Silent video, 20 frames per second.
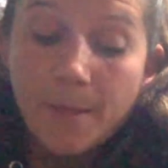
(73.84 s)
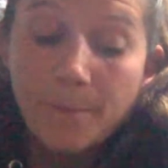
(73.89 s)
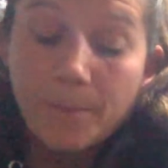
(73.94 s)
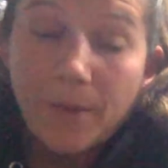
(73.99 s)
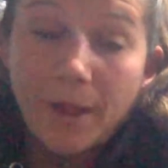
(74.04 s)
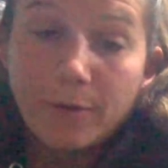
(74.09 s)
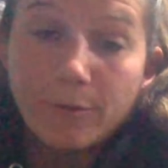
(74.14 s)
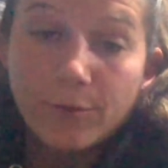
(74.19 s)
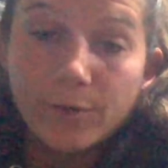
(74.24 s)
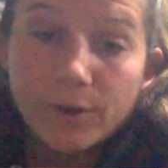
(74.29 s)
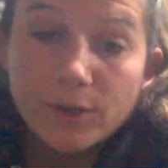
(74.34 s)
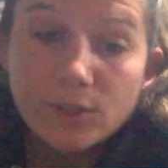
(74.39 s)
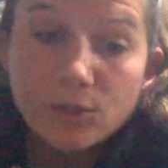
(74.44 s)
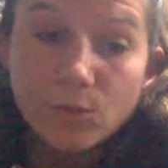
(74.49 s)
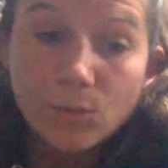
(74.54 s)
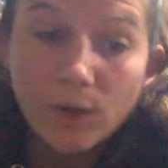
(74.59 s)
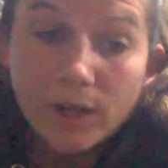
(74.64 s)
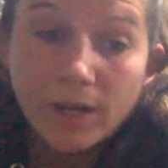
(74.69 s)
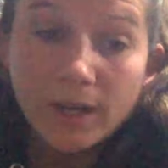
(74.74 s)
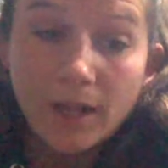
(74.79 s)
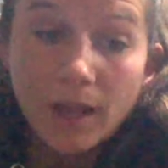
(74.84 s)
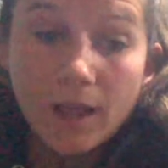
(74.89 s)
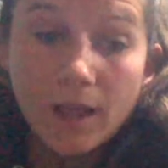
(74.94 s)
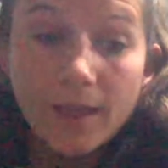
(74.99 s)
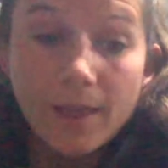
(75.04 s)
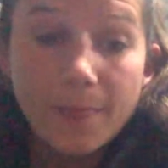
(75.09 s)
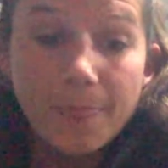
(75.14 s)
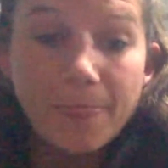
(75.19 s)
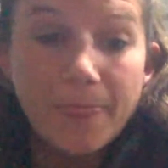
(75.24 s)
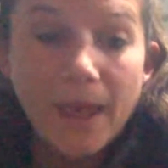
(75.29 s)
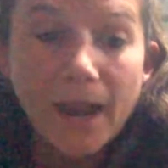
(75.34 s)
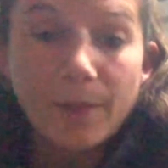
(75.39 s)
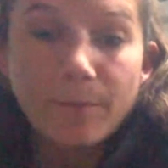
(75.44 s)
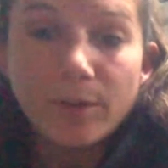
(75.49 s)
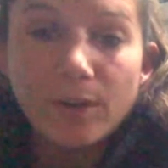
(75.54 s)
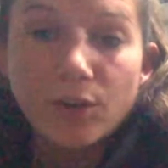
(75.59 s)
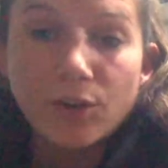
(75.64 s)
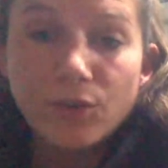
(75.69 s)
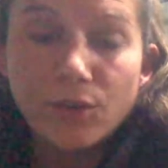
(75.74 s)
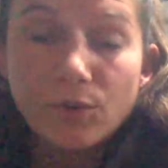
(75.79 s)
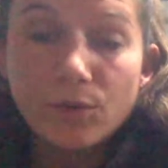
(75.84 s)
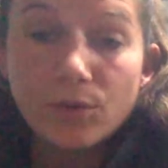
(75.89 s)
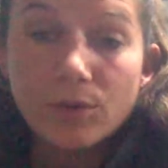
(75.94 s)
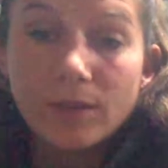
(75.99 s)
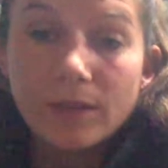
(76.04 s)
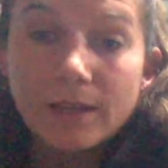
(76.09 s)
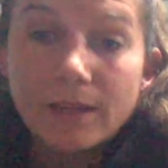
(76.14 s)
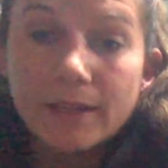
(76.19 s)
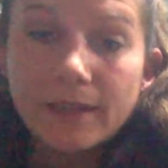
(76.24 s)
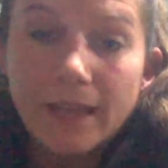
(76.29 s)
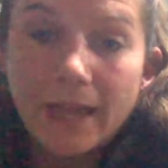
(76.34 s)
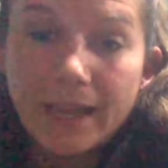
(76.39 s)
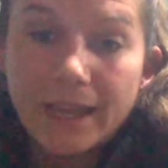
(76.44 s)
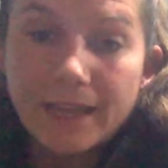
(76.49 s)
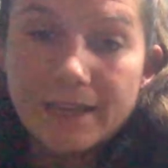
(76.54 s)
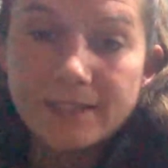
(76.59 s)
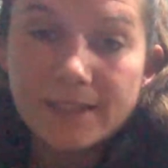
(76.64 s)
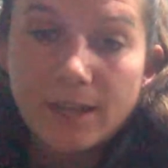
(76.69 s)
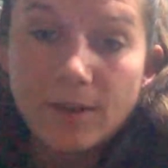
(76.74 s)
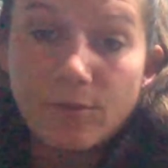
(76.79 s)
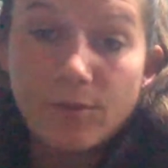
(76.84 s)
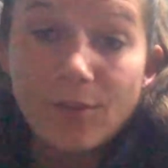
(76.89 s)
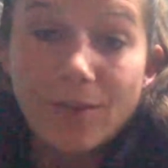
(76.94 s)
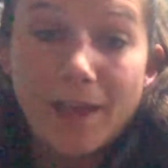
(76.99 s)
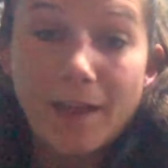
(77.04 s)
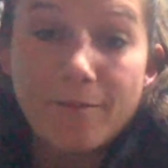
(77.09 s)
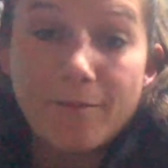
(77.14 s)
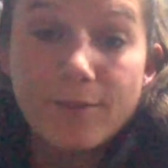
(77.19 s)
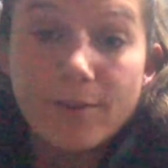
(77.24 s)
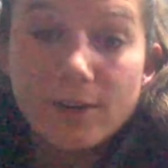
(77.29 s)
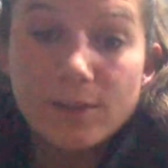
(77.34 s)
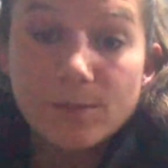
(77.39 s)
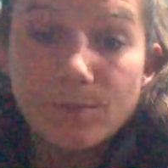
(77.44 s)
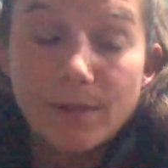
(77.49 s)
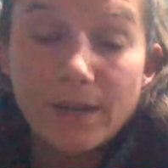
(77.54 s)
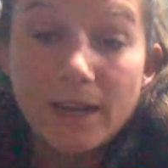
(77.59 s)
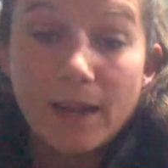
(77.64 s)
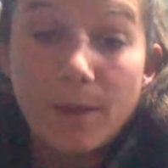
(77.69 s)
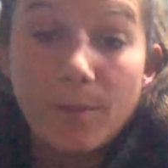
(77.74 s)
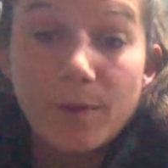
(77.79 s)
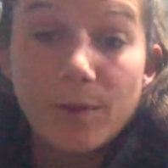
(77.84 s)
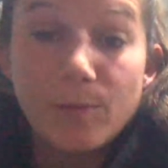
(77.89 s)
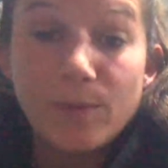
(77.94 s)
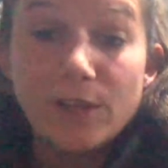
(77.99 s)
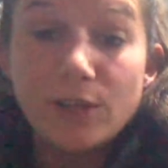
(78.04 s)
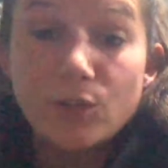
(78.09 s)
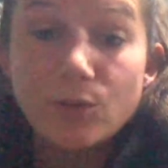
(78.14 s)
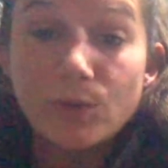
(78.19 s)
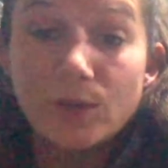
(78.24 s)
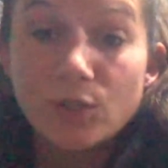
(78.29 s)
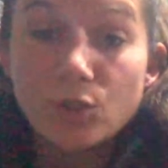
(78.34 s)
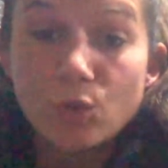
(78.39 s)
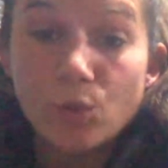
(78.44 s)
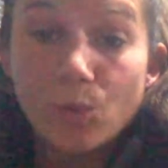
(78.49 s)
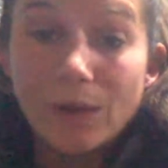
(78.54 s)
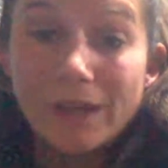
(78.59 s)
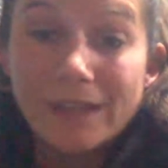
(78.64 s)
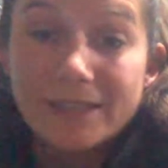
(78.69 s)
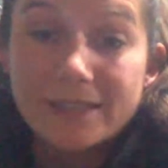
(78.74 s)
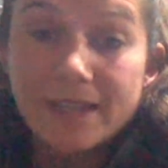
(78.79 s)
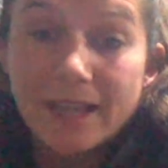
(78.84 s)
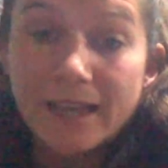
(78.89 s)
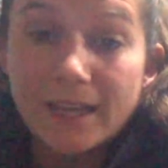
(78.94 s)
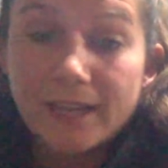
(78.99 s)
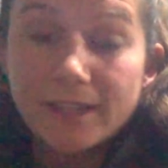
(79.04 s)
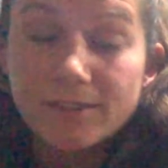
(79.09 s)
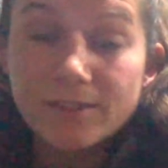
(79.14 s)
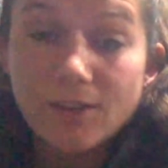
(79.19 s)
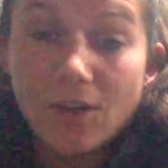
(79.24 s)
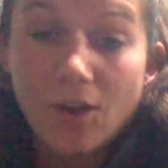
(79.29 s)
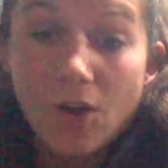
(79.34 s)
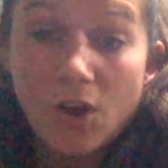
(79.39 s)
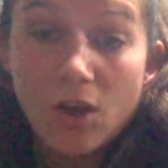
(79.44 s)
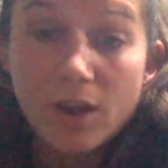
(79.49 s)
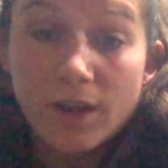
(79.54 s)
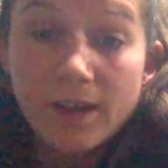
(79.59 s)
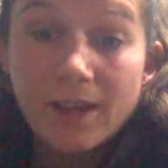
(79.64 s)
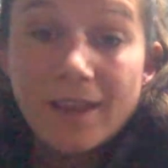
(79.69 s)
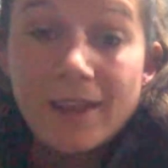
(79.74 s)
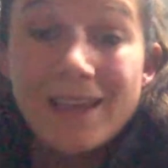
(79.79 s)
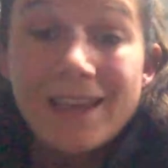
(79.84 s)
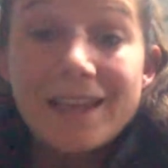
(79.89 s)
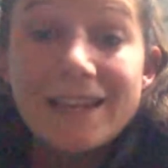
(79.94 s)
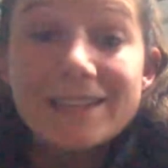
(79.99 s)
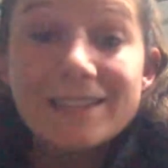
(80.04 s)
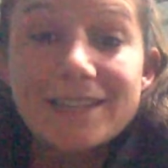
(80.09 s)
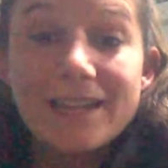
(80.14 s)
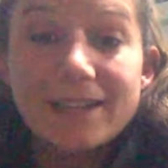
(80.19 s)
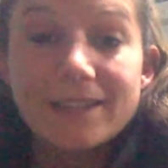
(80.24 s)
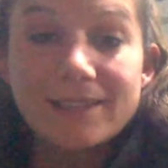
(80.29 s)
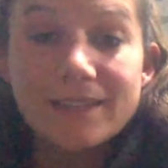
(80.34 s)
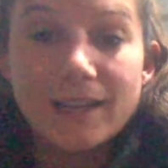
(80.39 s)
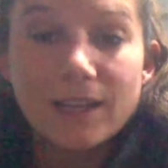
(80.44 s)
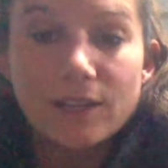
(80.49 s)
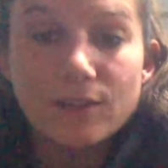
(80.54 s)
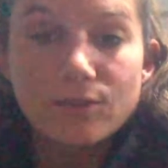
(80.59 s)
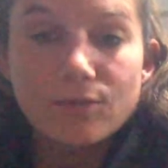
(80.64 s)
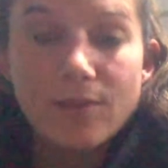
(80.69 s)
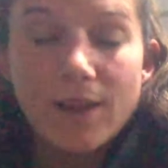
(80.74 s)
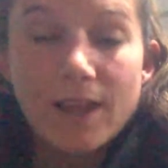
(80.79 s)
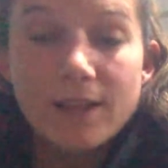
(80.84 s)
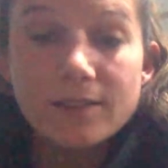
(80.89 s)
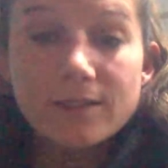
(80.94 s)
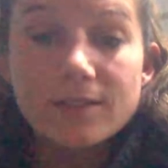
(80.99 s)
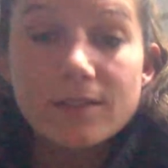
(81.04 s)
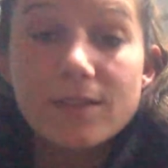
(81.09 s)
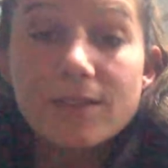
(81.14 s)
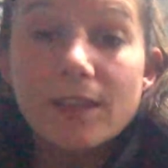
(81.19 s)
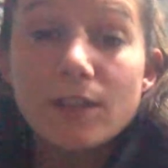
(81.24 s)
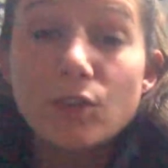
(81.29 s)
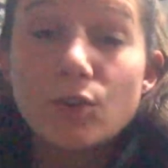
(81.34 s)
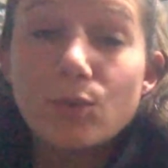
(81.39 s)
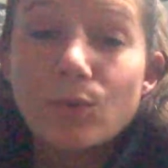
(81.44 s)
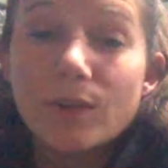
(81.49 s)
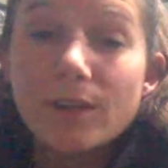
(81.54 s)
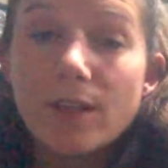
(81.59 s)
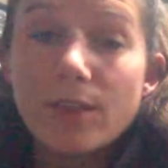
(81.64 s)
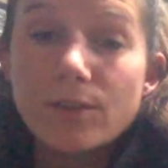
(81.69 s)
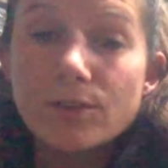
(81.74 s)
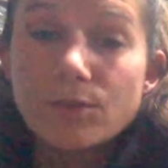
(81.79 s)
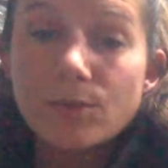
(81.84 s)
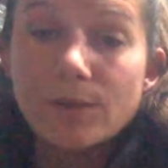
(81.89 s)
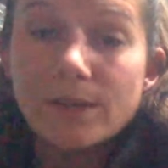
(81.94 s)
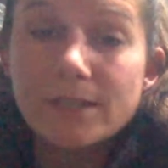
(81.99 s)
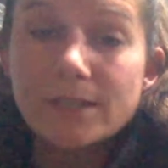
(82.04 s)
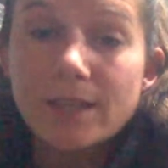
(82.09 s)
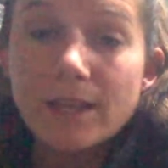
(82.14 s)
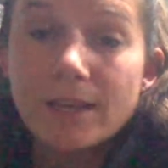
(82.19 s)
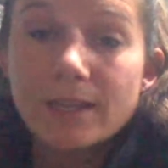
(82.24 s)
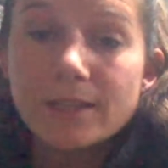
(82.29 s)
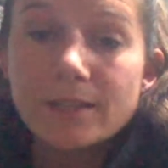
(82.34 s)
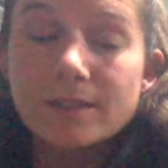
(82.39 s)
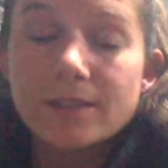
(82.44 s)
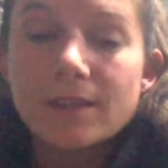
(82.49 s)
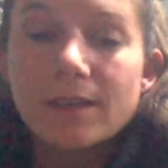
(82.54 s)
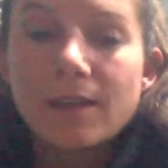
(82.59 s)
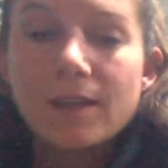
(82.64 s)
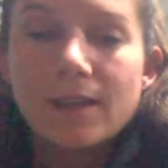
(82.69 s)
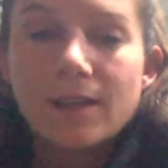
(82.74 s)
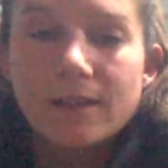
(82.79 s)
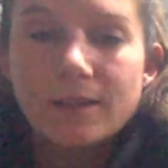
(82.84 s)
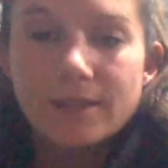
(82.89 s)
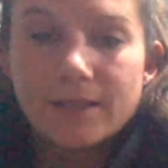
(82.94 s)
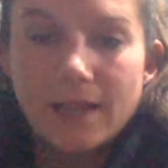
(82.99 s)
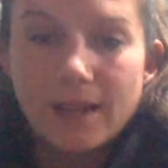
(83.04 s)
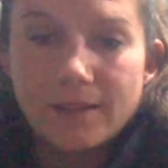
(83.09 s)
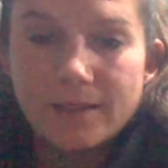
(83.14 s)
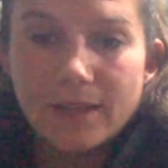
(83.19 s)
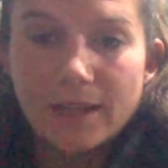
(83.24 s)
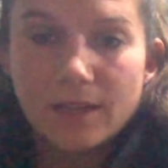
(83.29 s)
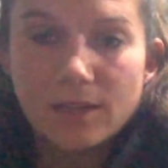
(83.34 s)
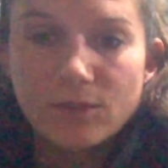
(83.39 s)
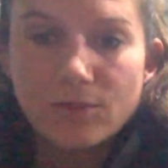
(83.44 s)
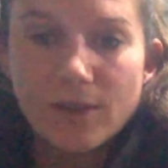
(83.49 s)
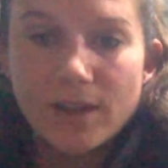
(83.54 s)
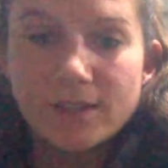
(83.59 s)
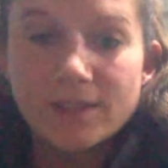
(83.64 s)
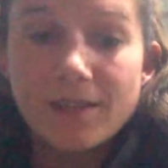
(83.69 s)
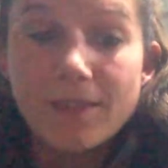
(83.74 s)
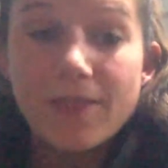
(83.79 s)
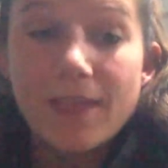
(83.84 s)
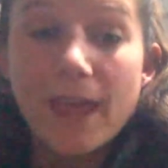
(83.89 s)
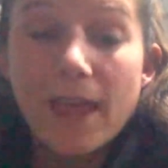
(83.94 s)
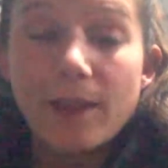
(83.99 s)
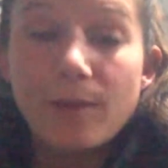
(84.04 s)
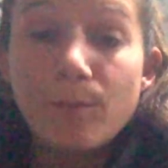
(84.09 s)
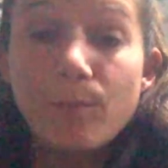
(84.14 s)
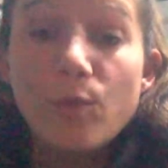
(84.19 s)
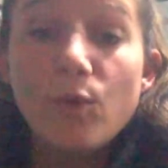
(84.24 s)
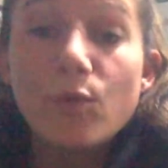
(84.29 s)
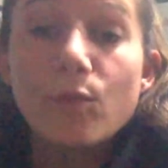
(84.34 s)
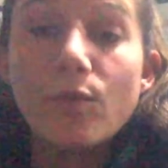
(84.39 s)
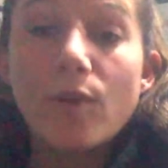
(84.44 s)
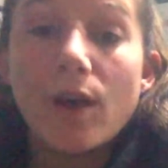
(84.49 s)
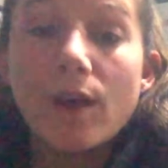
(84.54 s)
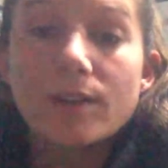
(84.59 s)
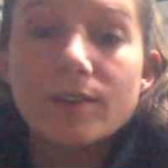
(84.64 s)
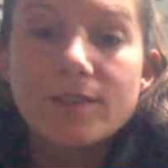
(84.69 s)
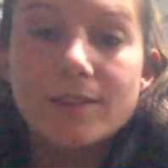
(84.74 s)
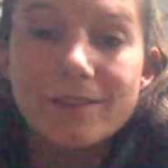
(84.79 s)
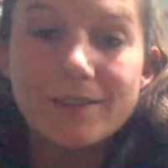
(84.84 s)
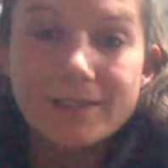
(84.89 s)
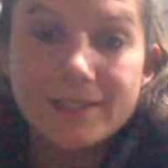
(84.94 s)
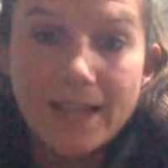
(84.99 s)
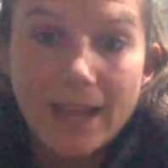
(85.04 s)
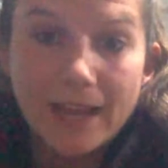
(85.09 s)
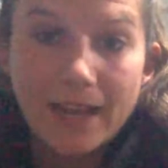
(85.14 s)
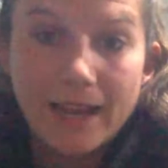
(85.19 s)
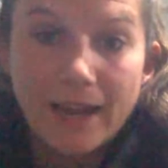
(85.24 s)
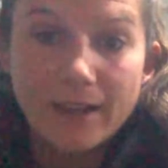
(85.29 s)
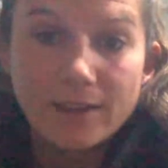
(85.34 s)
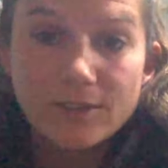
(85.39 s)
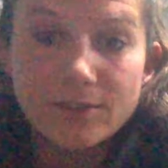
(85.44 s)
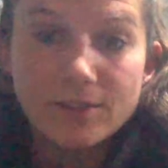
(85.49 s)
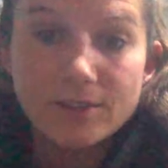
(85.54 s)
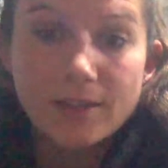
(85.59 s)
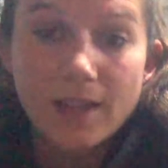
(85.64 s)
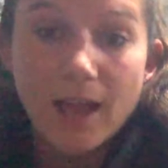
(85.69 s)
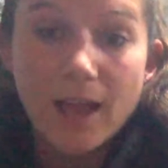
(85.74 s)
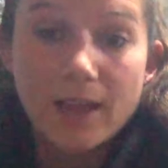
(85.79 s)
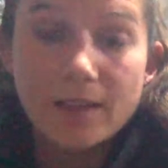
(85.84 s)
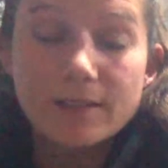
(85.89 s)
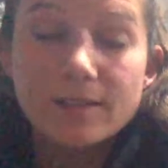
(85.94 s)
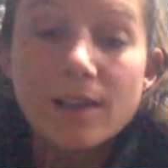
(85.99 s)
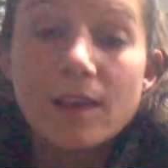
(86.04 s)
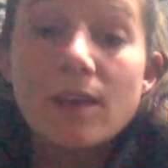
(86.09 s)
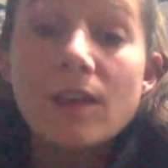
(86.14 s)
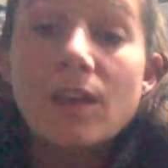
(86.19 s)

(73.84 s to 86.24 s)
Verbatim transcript: my first one that I'm going to do, like I said, for that first minute, I'm going to be doing 20 seconds on, 10 seconds rest, then do another 20 seconds, 10 seconds rest, then move on to the second exercise.